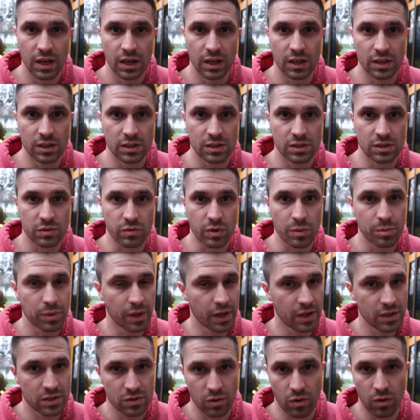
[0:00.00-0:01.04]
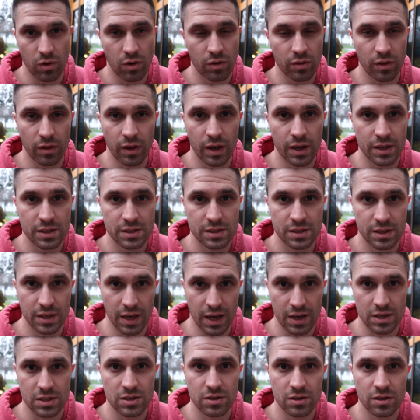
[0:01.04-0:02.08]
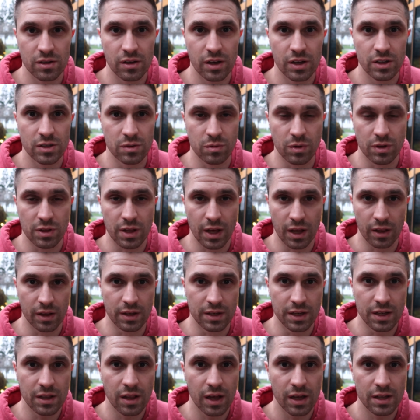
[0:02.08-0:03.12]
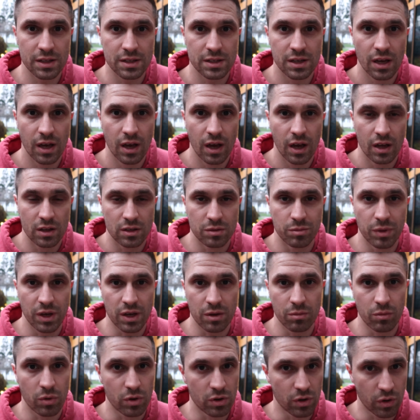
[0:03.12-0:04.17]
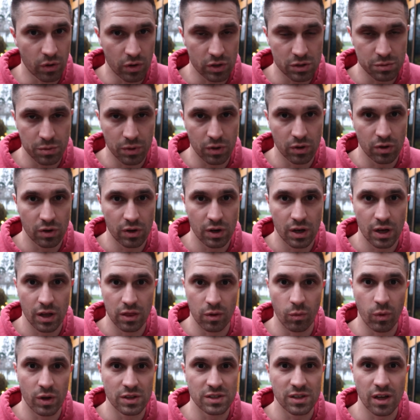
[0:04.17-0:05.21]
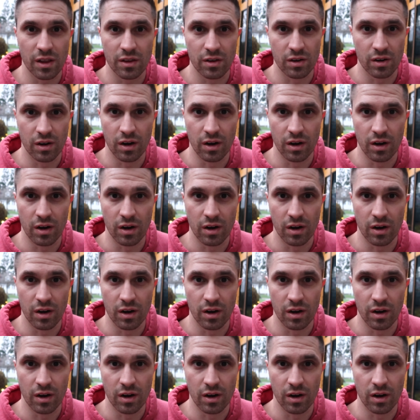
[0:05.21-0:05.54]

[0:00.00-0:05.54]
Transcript: is replace all the lights, the exterior lights, with LED lights to make it more noticeable. The ones on there